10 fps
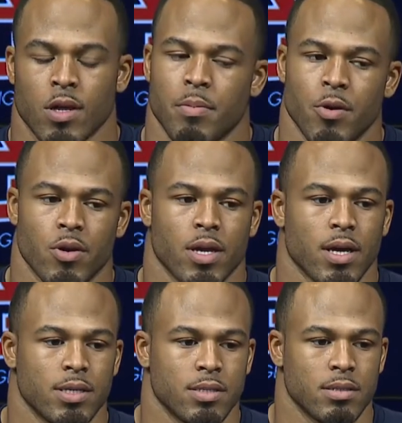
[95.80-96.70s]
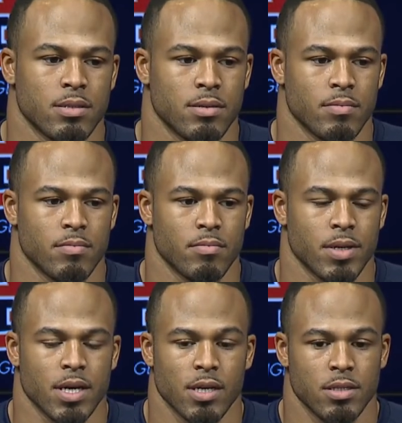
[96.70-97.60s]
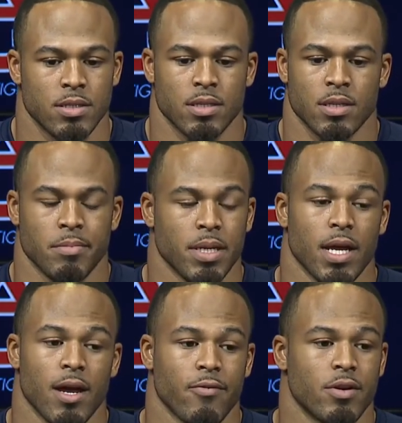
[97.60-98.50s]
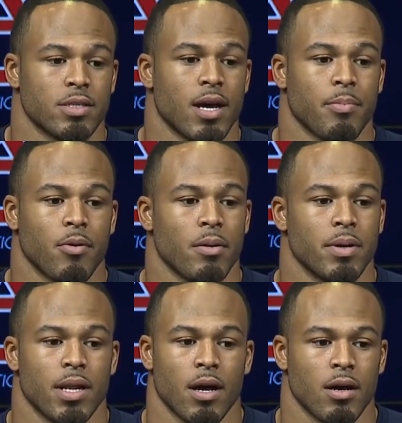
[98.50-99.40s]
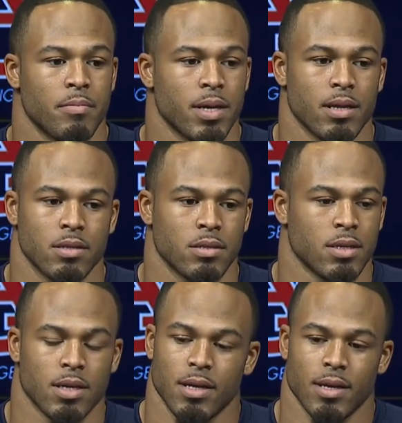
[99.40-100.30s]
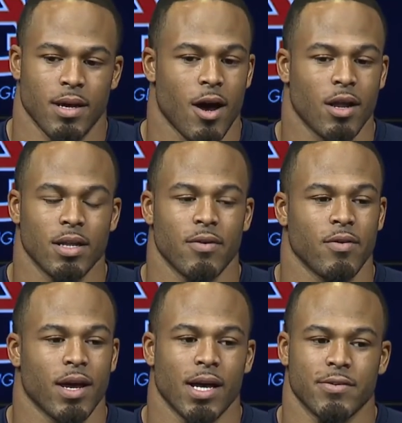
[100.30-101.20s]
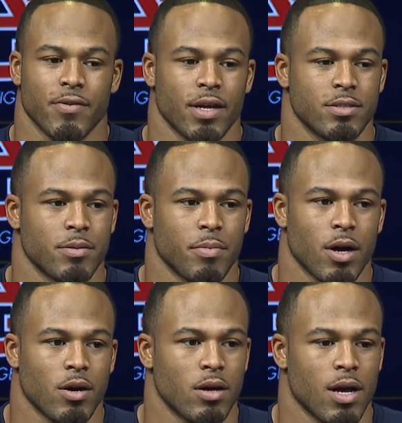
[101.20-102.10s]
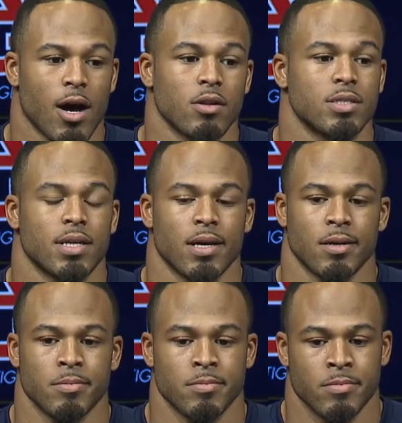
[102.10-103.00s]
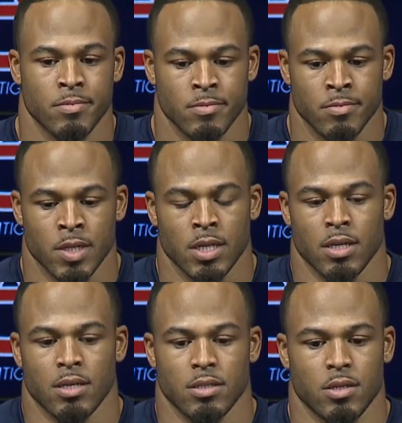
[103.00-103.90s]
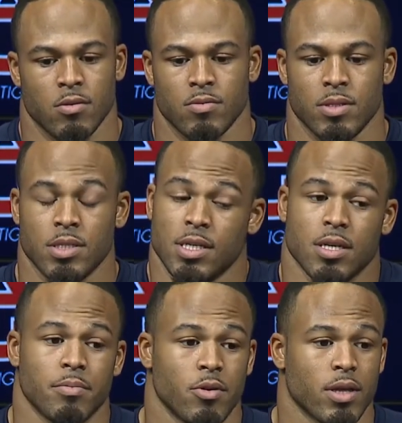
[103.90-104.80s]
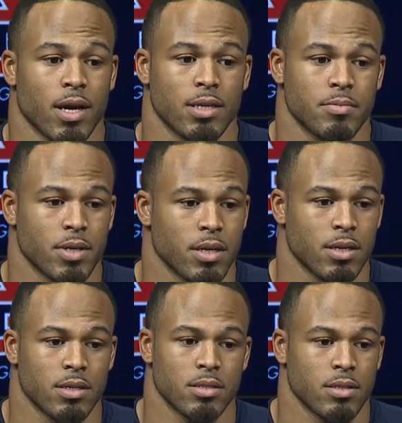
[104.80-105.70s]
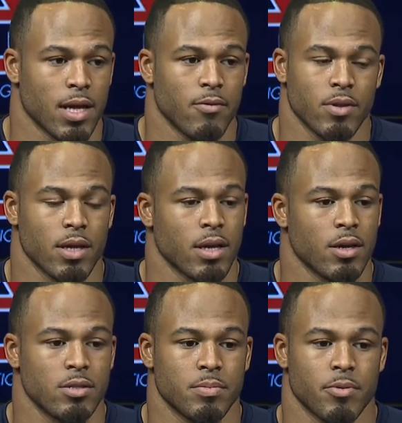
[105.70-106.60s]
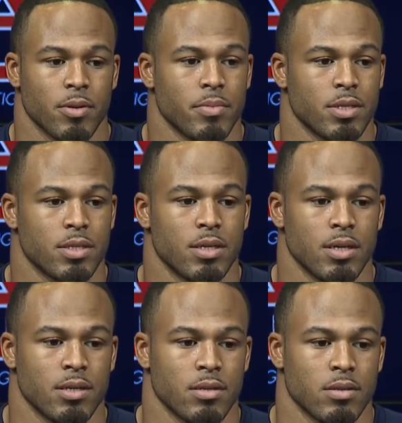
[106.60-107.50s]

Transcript: Communication, because, I mean, the effort is not a problem at all. I mean, all 11 guys flying to the ball all the time. So just communication, because everything else is pretty much good.